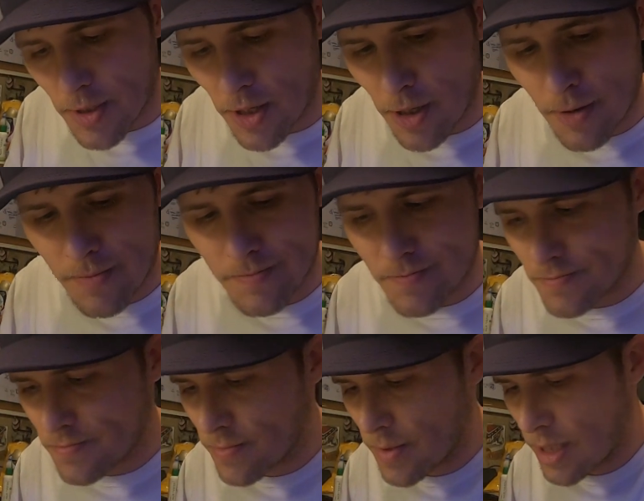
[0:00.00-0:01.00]
So,
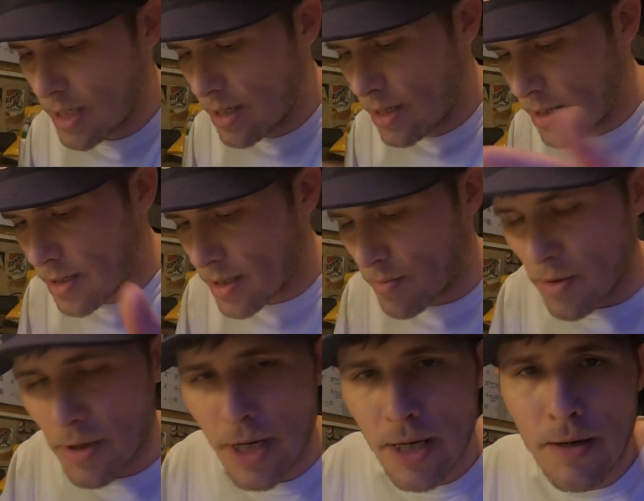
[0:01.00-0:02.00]
simple
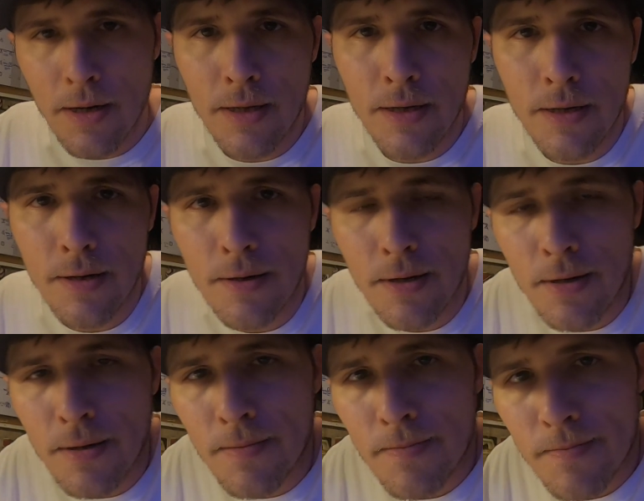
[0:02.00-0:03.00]
thing you can do
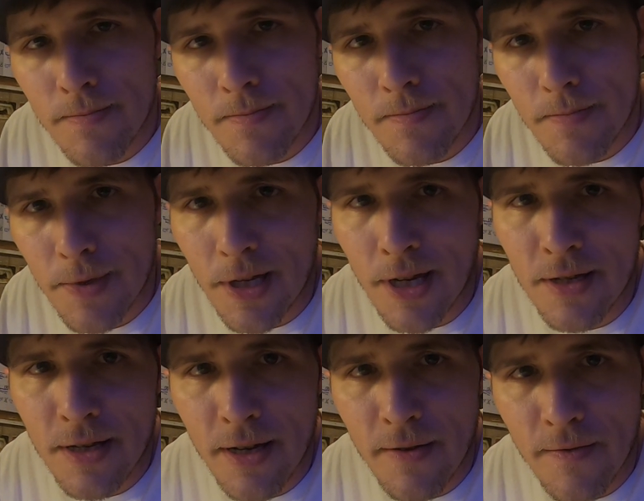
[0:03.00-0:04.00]
to stay
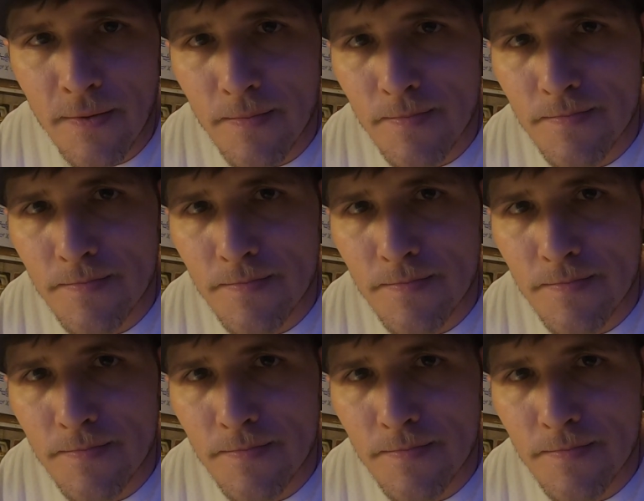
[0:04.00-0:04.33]
safe.